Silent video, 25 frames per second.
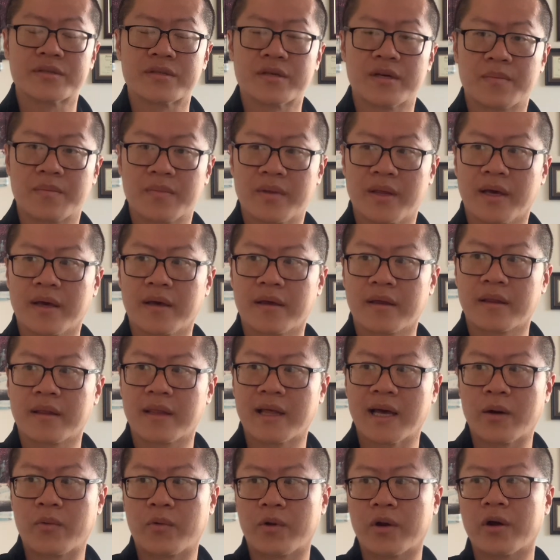something
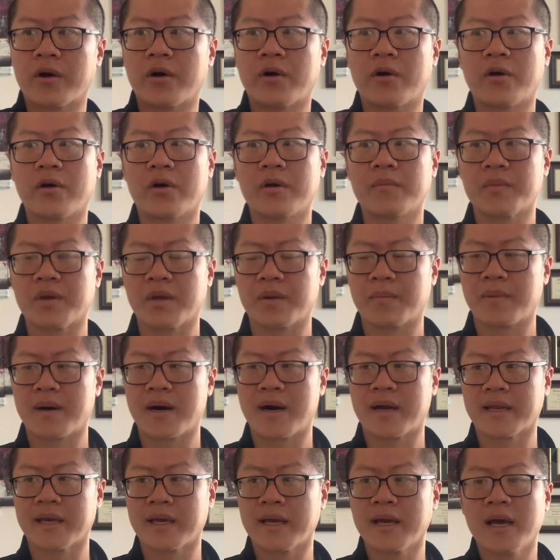that would harm your
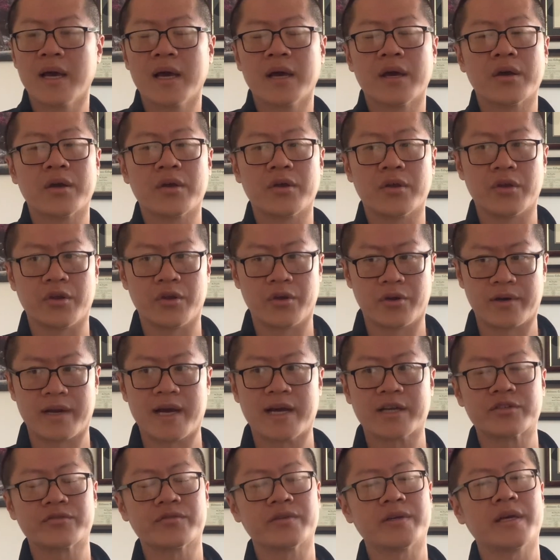body, you're
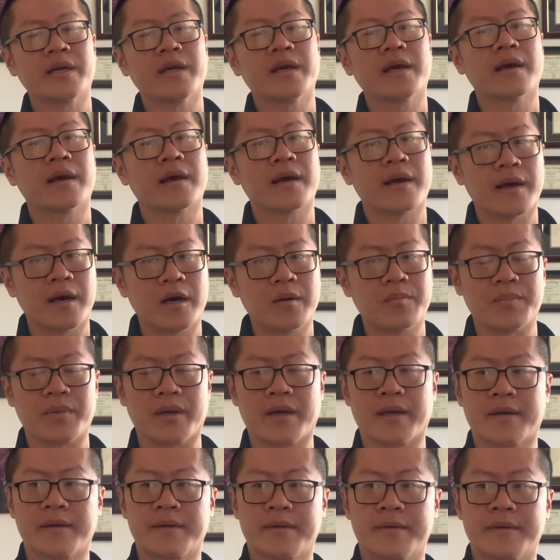actually helping.